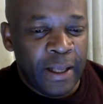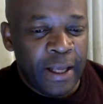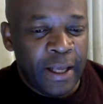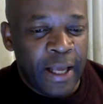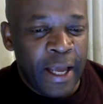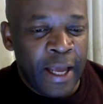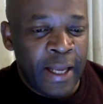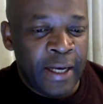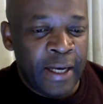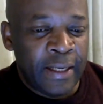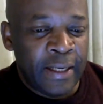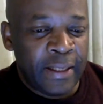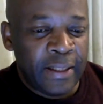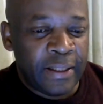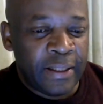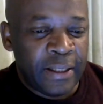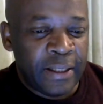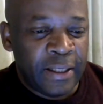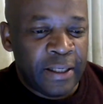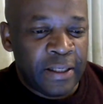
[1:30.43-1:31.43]

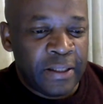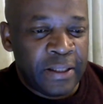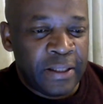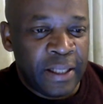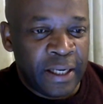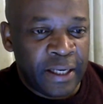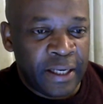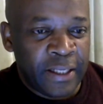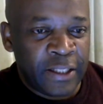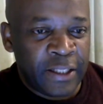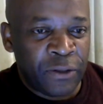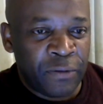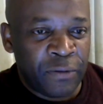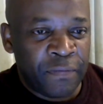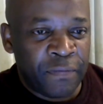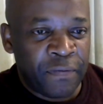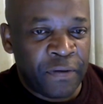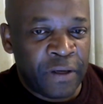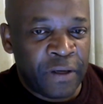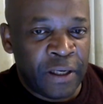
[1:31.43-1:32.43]
and the rest
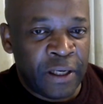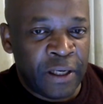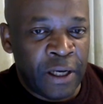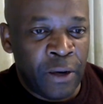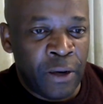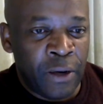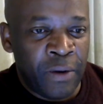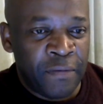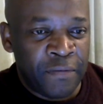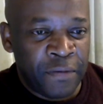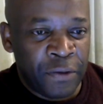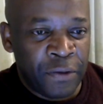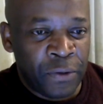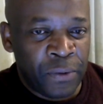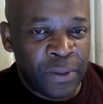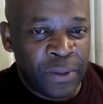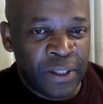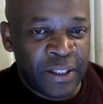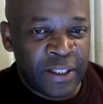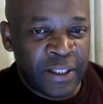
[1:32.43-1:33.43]
of our
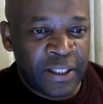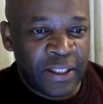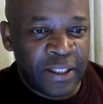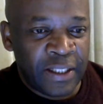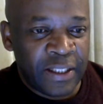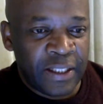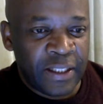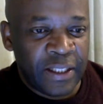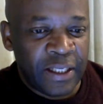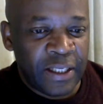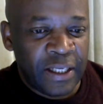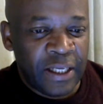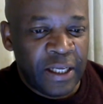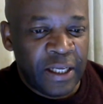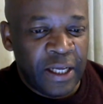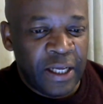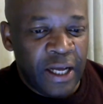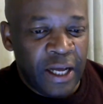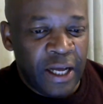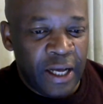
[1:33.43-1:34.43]
viewers.
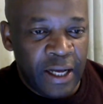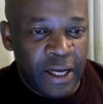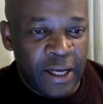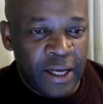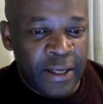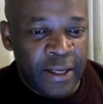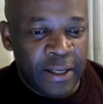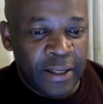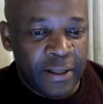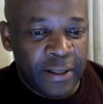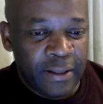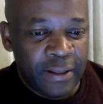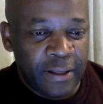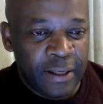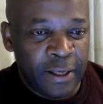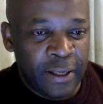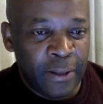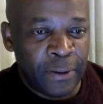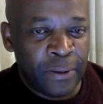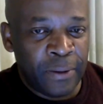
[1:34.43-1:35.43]
Hi,
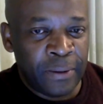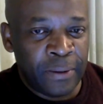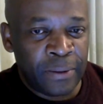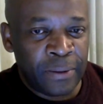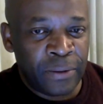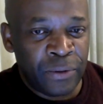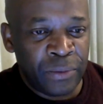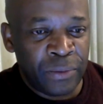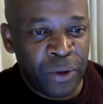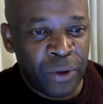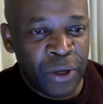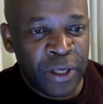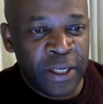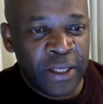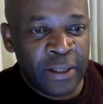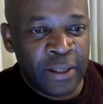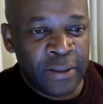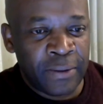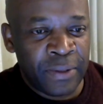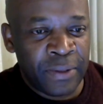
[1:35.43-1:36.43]
hello, good
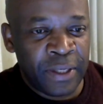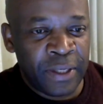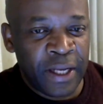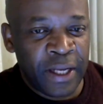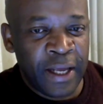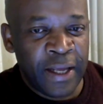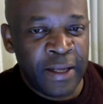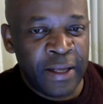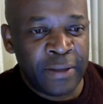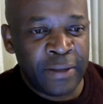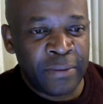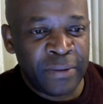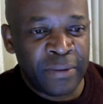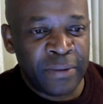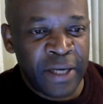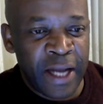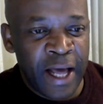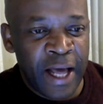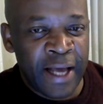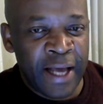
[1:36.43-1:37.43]
morning, good day, good
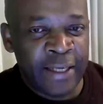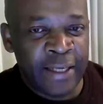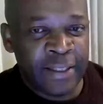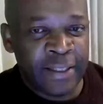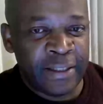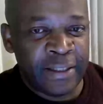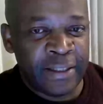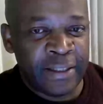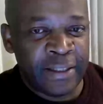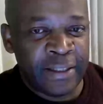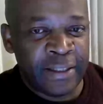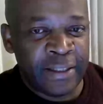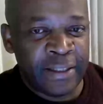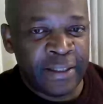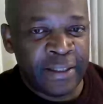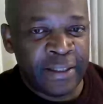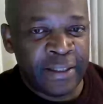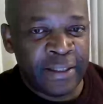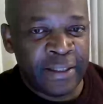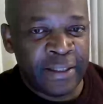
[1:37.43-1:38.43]
night,
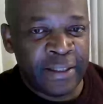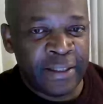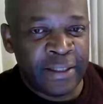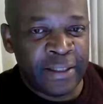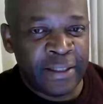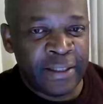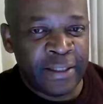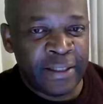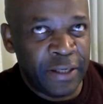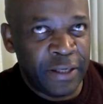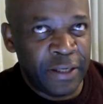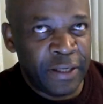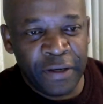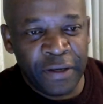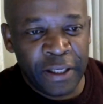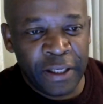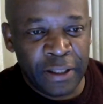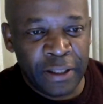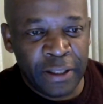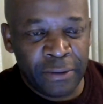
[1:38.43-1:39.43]
good
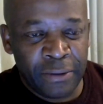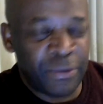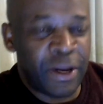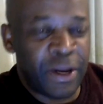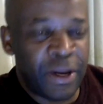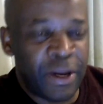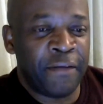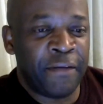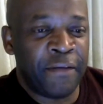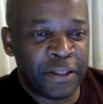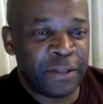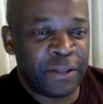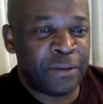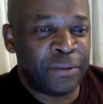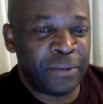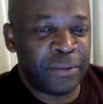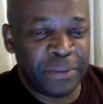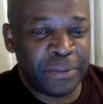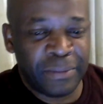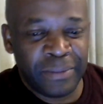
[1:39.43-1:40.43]
evening, good
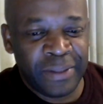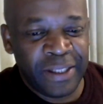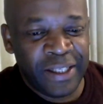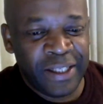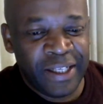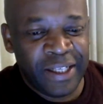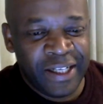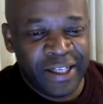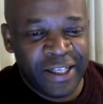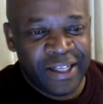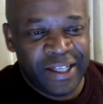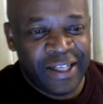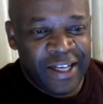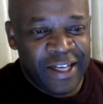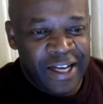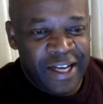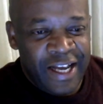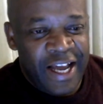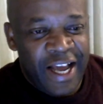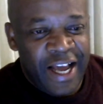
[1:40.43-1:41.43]
afternoon.
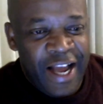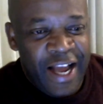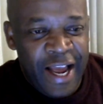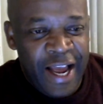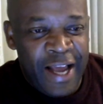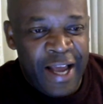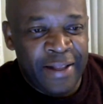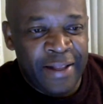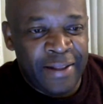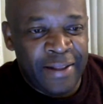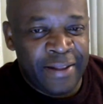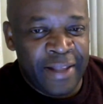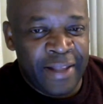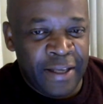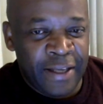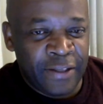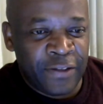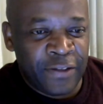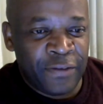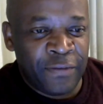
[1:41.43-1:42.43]
And
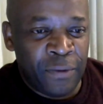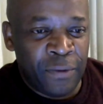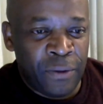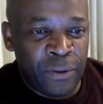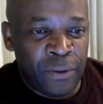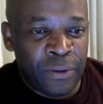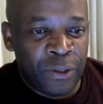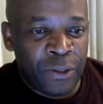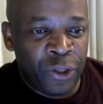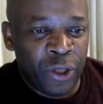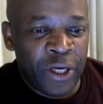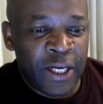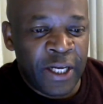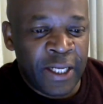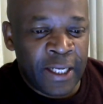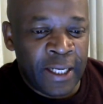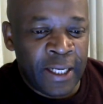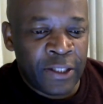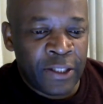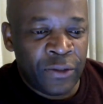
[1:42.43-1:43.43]
thanks for
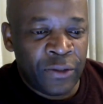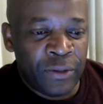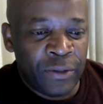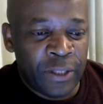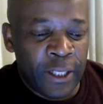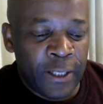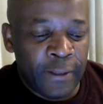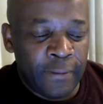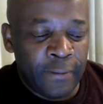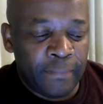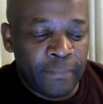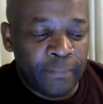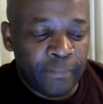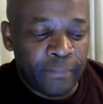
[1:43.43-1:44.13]
joining us today.